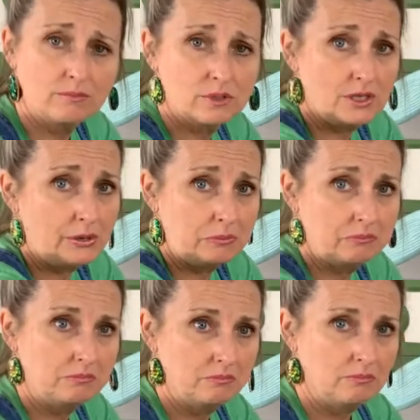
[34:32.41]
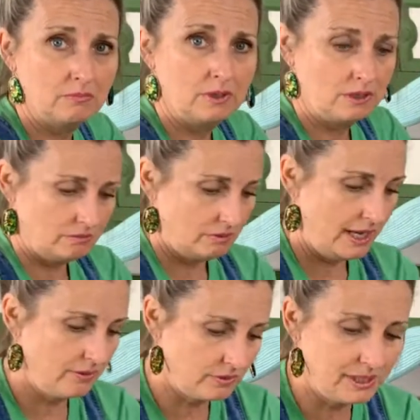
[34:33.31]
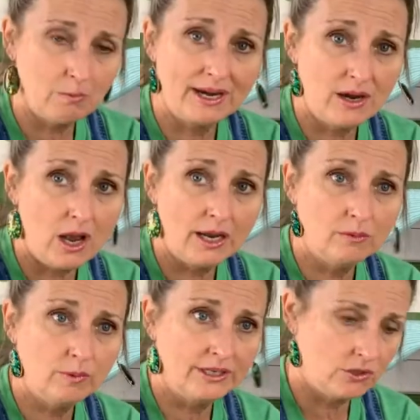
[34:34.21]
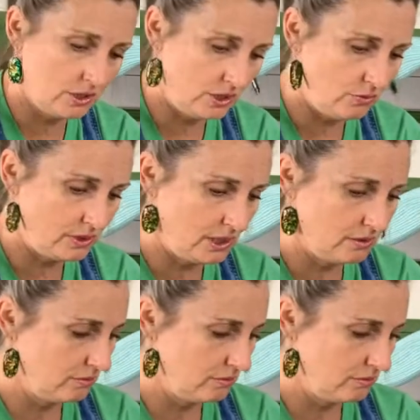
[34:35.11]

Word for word: So I don't see why not, why you couldn't use it.